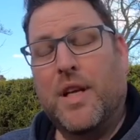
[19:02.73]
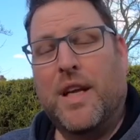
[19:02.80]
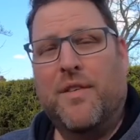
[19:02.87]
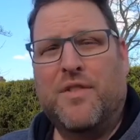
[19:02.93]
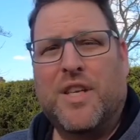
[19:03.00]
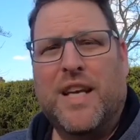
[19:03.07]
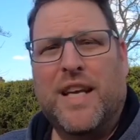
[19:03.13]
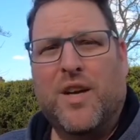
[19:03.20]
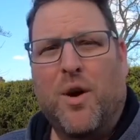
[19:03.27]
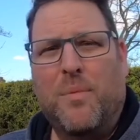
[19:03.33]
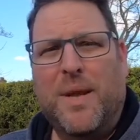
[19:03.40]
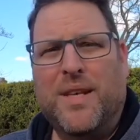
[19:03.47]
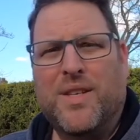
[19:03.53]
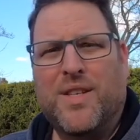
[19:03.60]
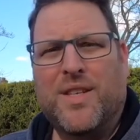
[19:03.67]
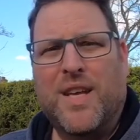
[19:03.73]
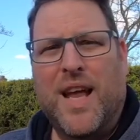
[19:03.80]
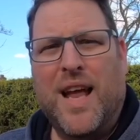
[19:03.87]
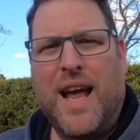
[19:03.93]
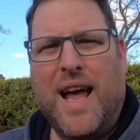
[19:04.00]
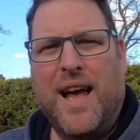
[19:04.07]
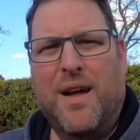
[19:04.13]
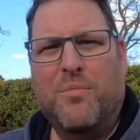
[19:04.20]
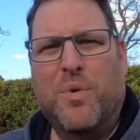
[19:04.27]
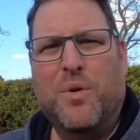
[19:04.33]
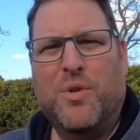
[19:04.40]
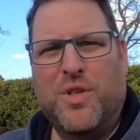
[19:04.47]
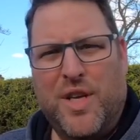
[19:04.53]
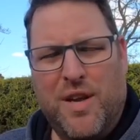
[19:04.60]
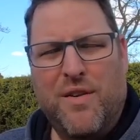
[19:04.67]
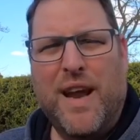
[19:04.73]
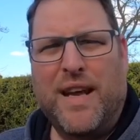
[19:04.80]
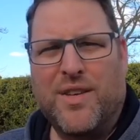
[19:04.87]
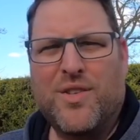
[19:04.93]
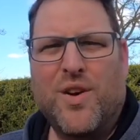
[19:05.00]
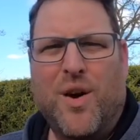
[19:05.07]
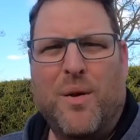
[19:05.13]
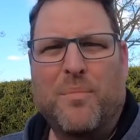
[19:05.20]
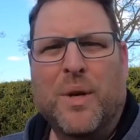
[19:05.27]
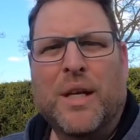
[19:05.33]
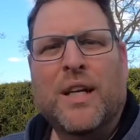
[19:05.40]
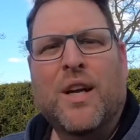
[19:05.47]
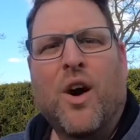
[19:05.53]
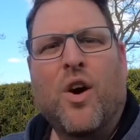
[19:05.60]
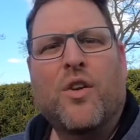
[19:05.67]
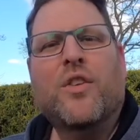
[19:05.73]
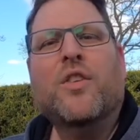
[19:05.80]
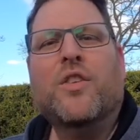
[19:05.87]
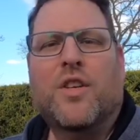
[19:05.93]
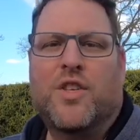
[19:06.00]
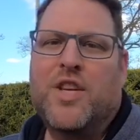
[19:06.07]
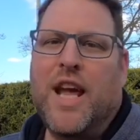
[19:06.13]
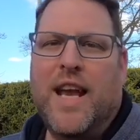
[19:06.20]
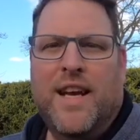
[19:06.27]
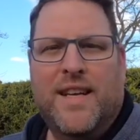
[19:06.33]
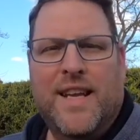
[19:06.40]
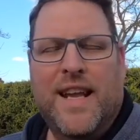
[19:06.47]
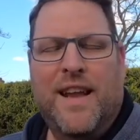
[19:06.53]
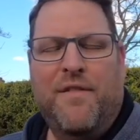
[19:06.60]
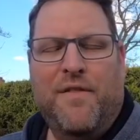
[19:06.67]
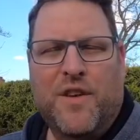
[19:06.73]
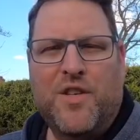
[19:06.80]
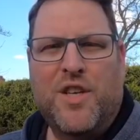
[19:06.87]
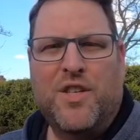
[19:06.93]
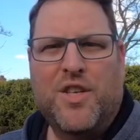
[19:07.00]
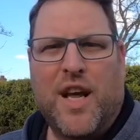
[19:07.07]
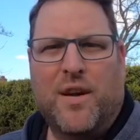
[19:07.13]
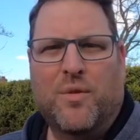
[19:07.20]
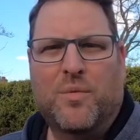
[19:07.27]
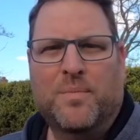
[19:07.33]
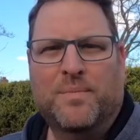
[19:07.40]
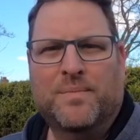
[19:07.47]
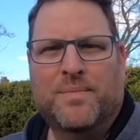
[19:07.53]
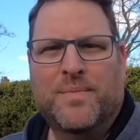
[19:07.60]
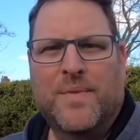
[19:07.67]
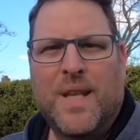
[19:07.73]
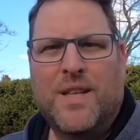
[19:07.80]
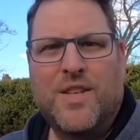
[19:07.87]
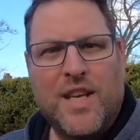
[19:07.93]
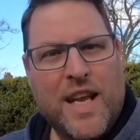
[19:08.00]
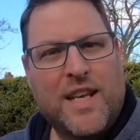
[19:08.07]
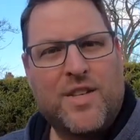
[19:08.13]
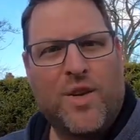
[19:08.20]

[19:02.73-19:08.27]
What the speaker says: Give us any comments, and we'll see you next time on the JND Fishing channel. See you